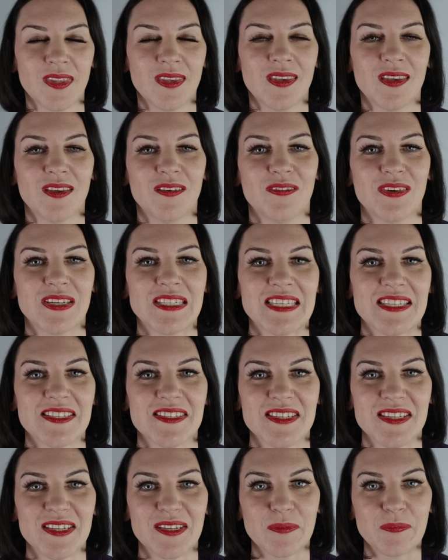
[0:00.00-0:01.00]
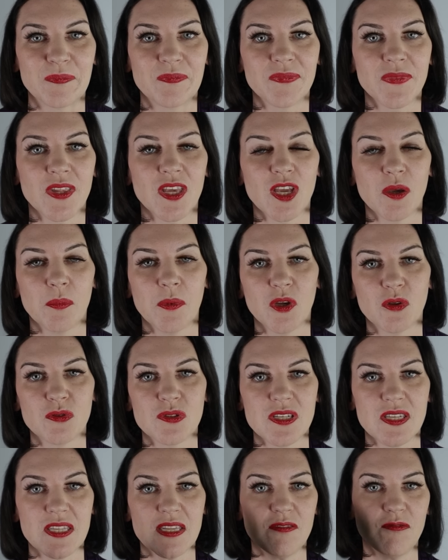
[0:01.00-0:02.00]
Fantastic. Coming on to
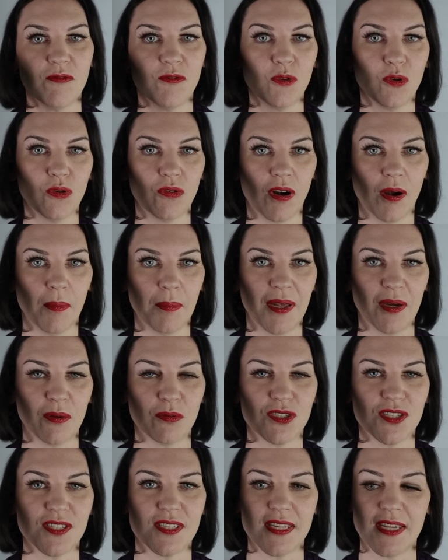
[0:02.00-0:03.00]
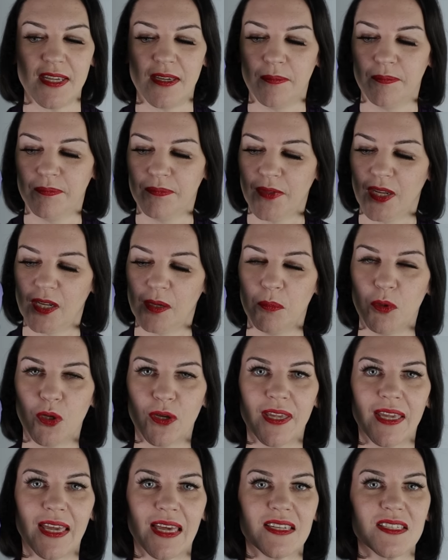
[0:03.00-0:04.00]
the forearm now, which is here. And I'm looking
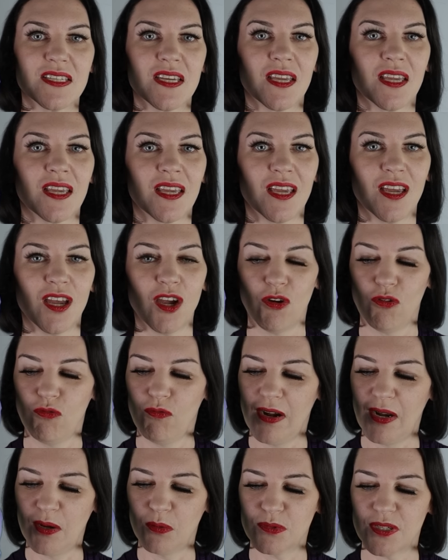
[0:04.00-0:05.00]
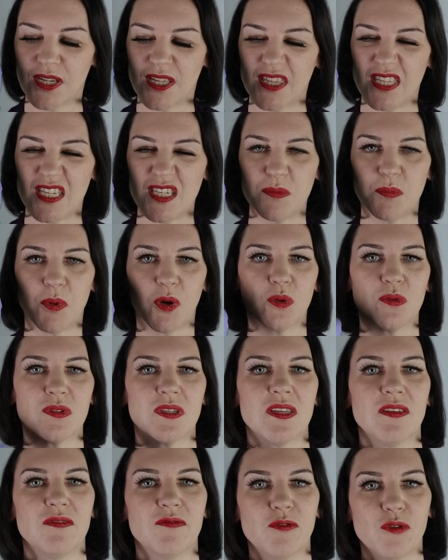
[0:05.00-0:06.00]
at around these bones in the
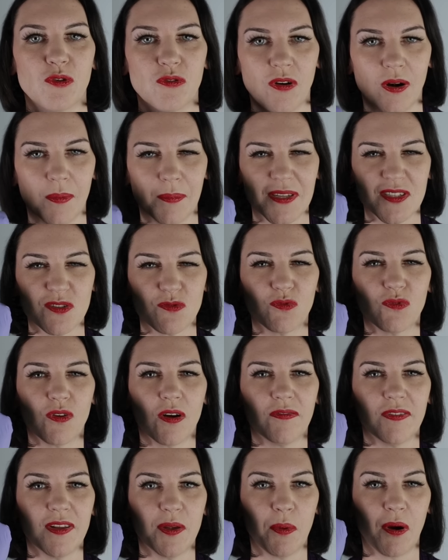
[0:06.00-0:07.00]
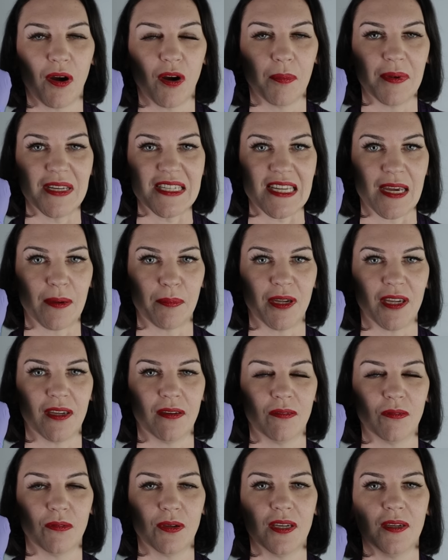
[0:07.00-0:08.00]
forearm. It's roughly where I'll be tapping.
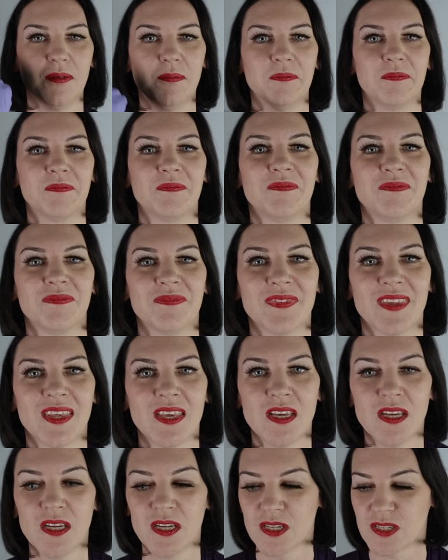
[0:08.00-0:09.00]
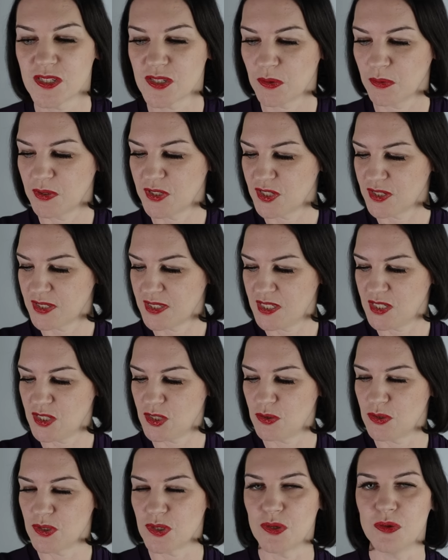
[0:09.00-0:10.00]
Okay. So I just need you
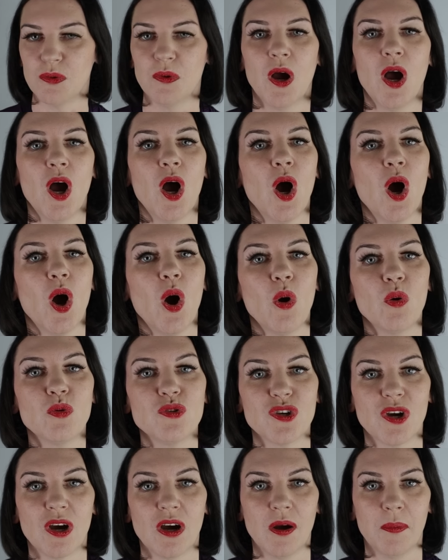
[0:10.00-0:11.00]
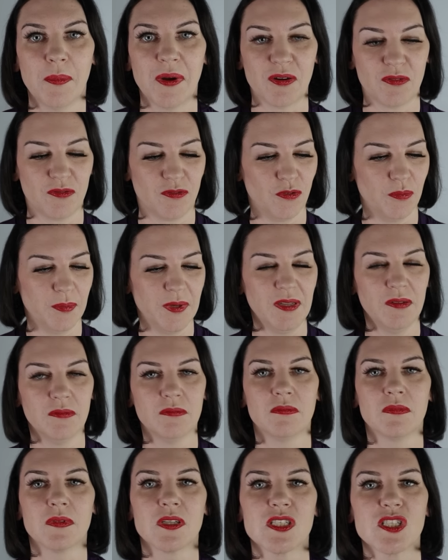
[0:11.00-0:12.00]
to hold your arm out for me,
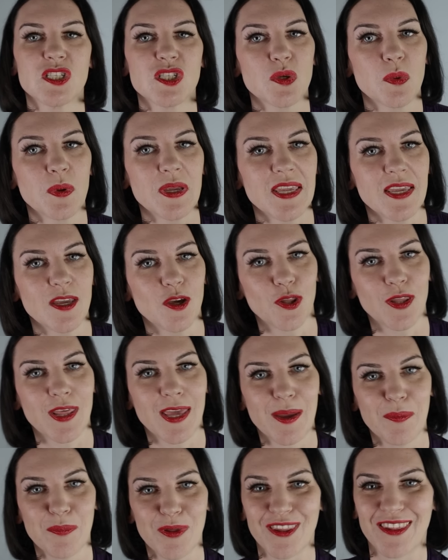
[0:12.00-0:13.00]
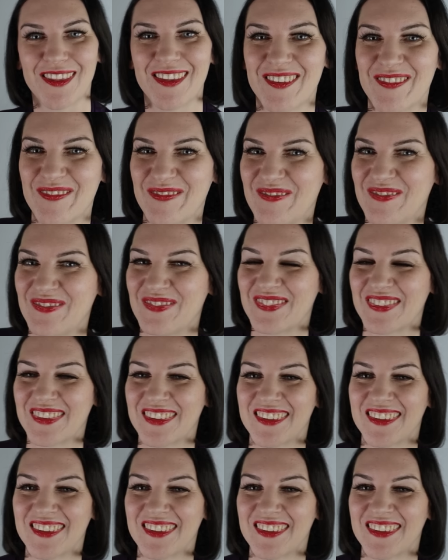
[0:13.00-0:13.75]
squeaking on the hammer there.